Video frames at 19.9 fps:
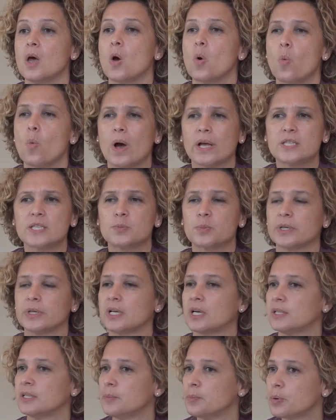Widespread
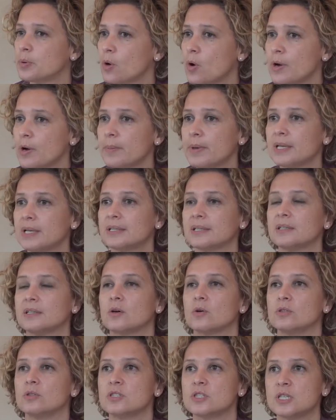unemployment and a
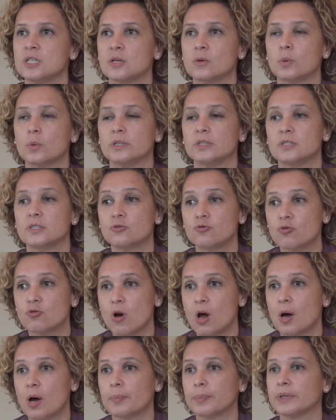consequent
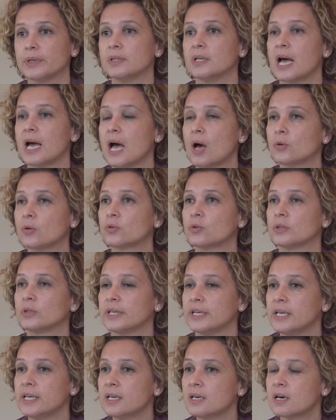drop in household
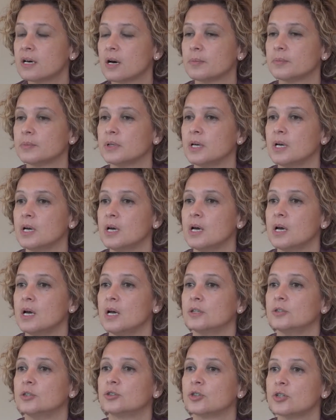income
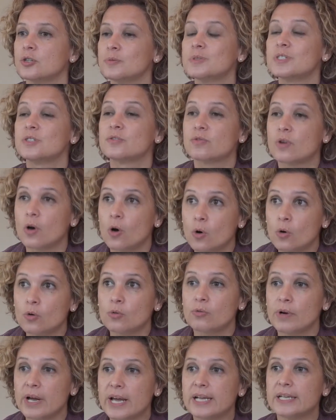determines
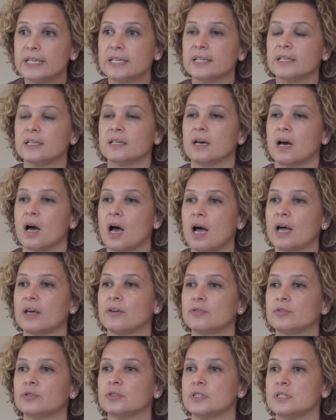already high
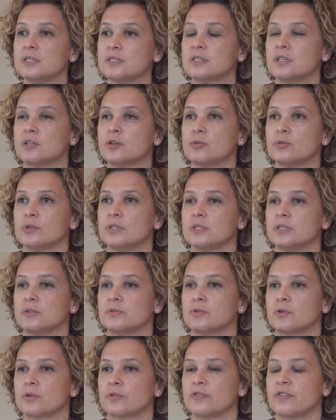food insecurity
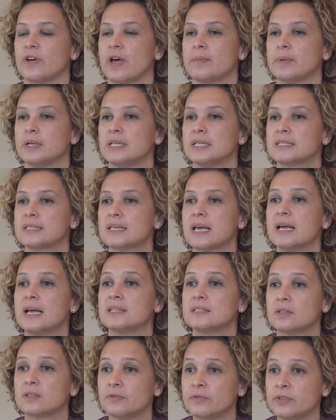for families
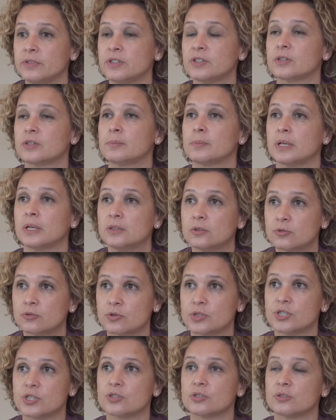and severe
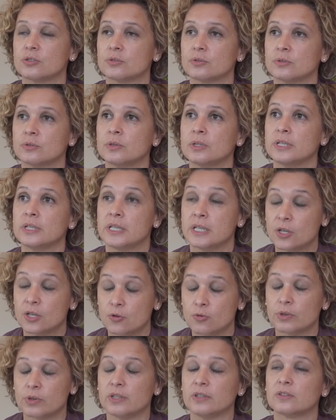malnutrition
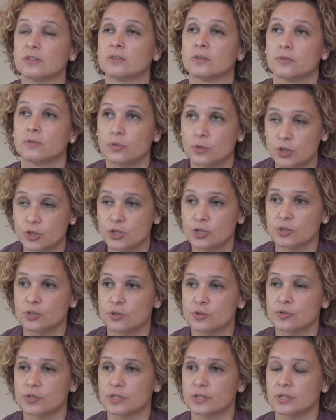increase for
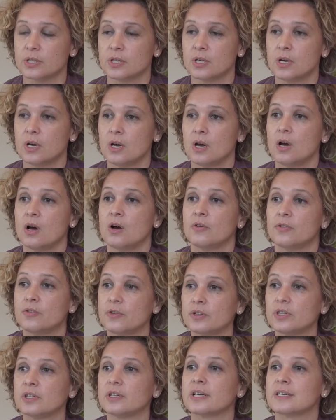children,
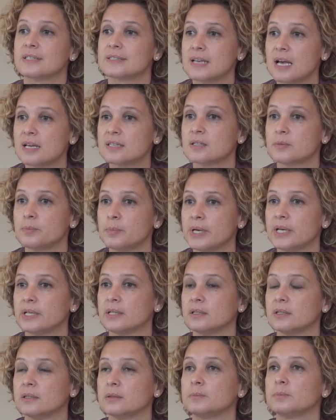further
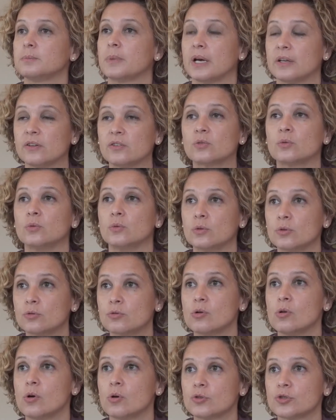exacerbated by school
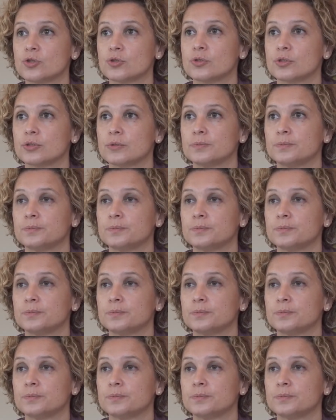closure.